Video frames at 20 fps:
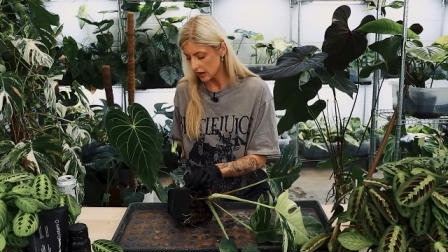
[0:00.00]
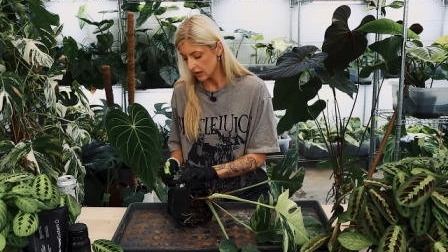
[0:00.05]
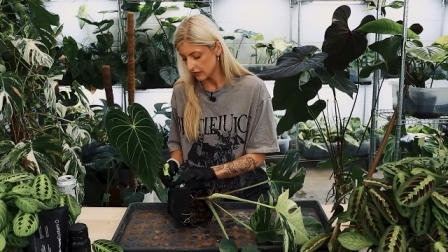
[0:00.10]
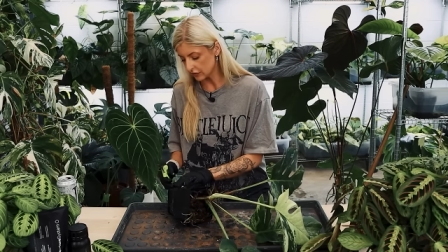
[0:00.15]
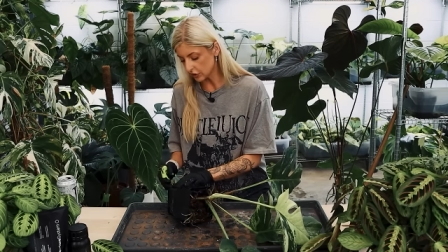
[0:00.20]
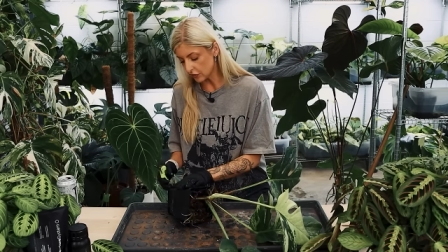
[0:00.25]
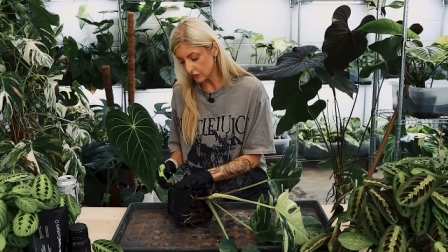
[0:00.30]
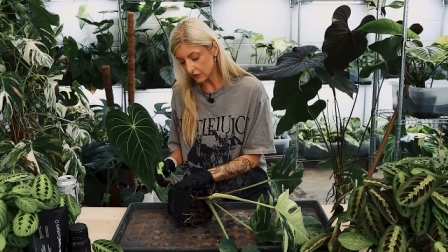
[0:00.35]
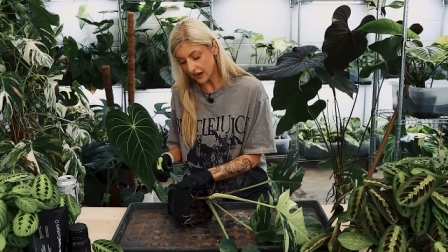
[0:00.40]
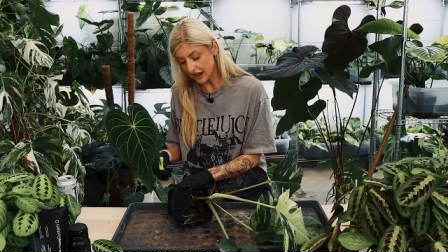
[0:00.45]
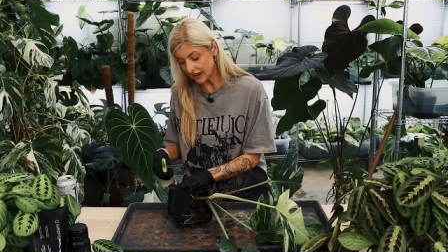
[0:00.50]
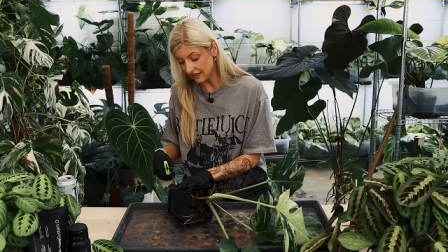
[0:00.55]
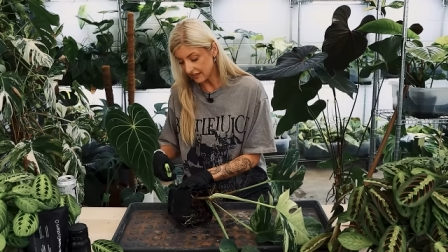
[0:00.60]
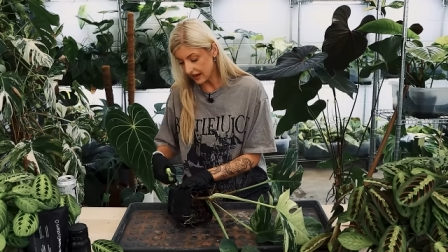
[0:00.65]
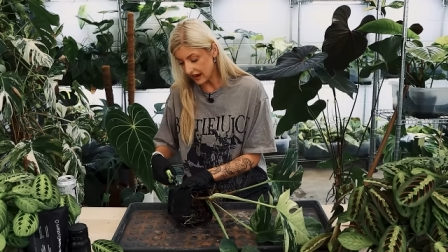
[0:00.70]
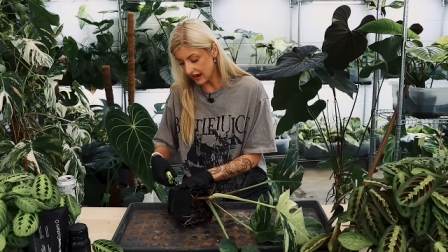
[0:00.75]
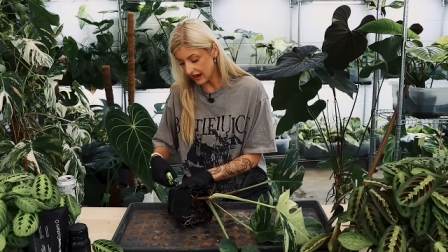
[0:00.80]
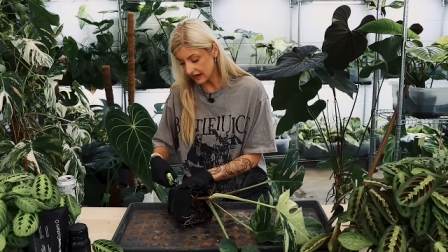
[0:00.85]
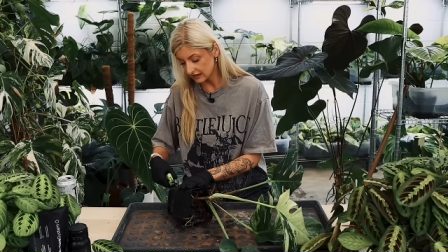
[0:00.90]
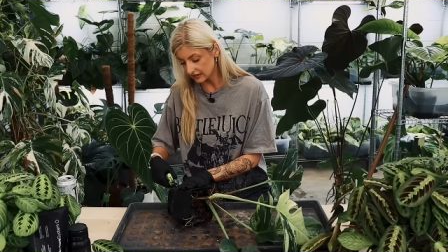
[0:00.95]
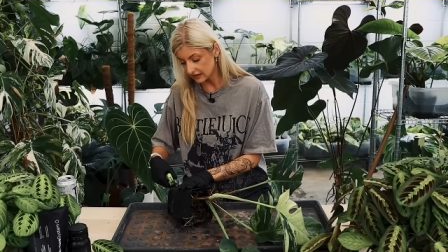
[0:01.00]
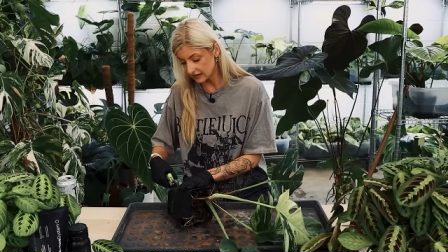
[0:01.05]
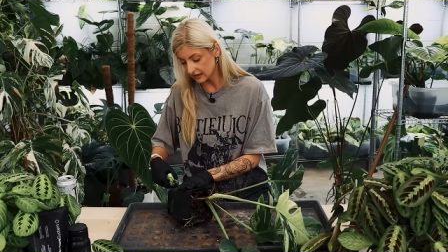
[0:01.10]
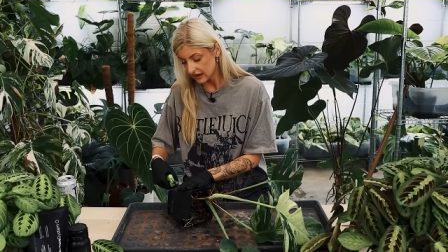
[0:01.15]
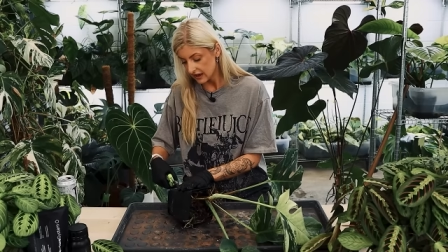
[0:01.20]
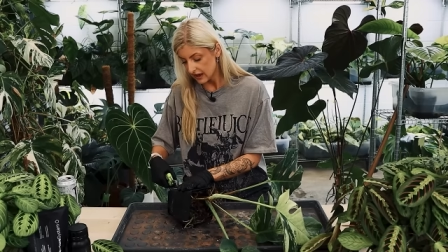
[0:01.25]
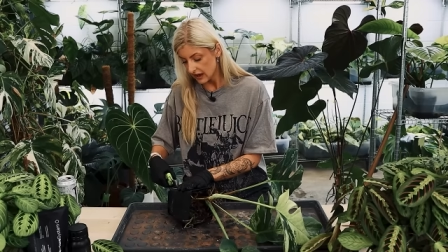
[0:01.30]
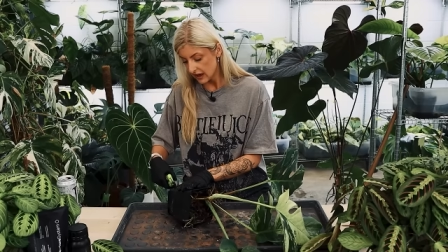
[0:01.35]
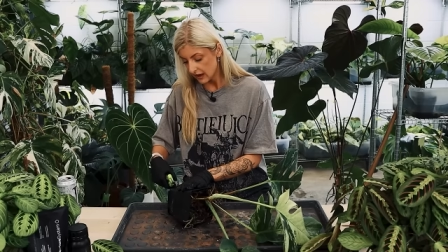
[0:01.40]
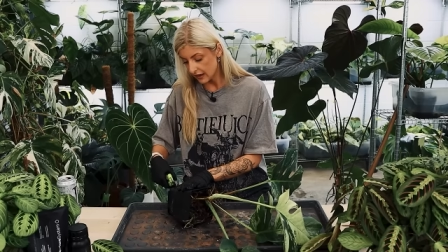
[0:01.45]
Stuff like that.
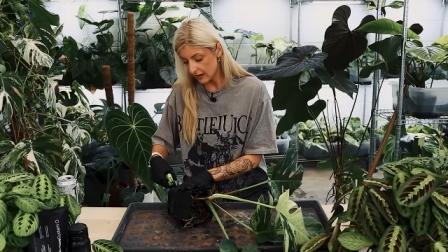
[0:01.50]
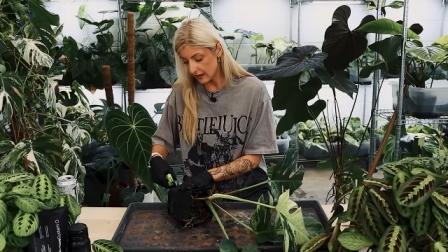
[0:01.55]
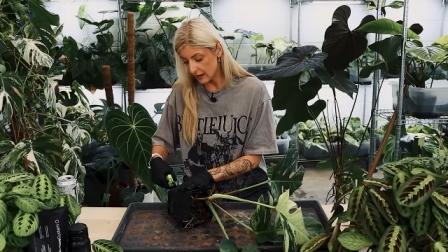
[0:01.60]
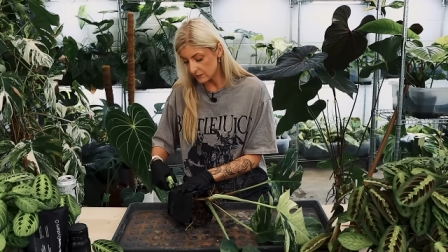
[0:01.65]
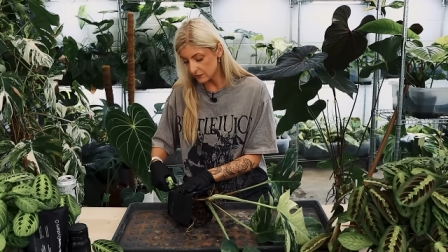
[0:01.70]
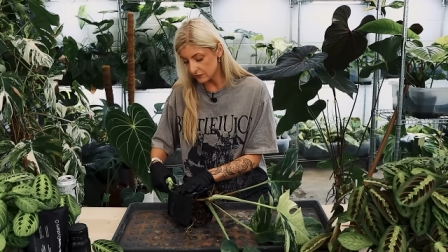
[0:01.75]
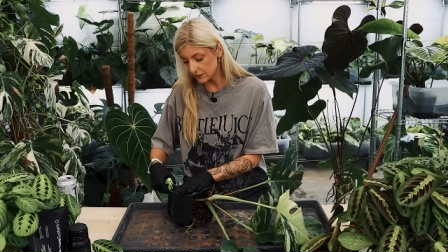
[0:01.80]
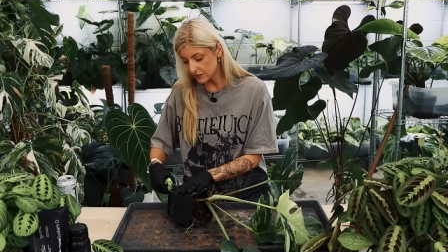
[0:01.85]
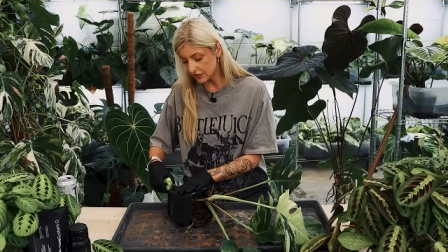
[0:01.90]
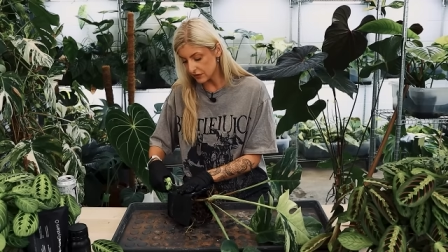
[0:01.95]
Um,